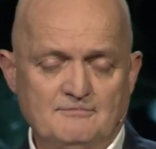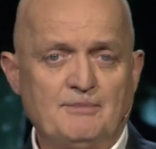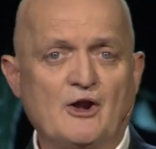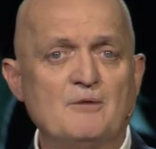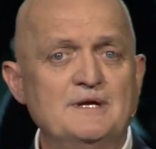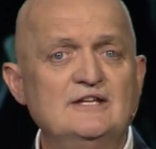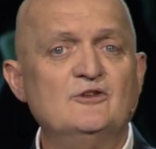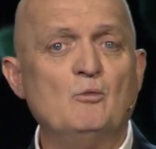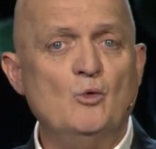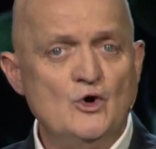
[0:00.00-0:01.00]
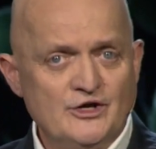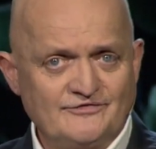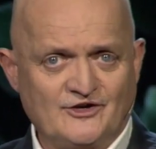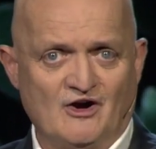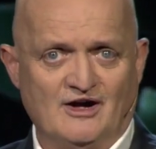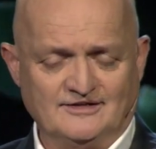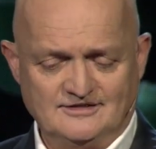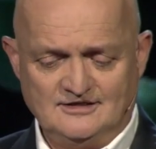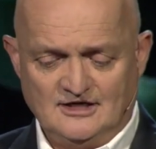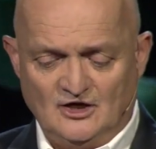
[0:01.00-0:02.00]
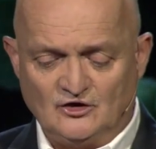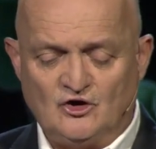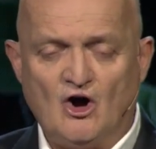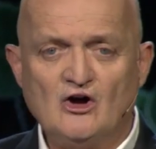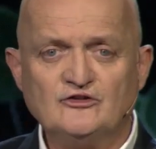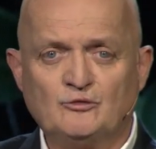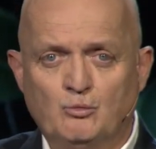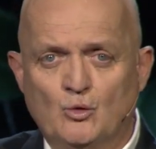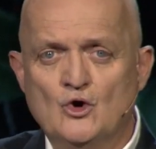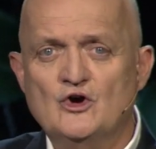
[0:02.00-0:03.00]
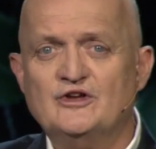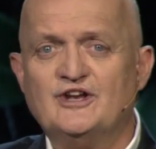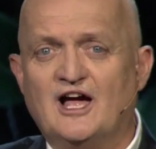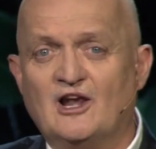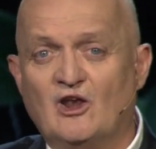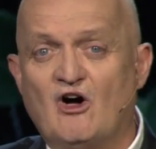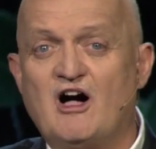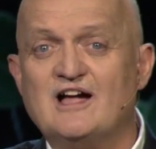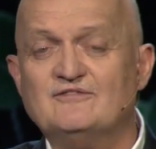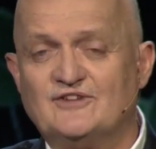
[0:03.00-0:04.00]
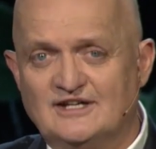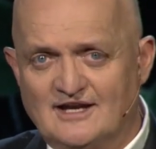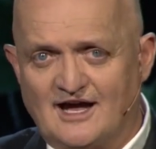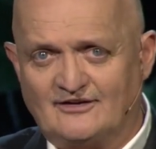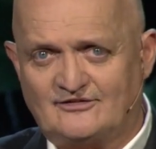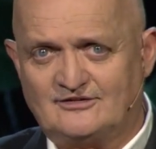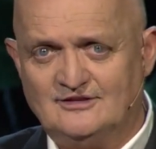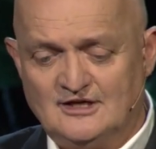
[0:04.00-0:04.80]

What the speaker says: but I mean the Word of God. God's Word alive in us.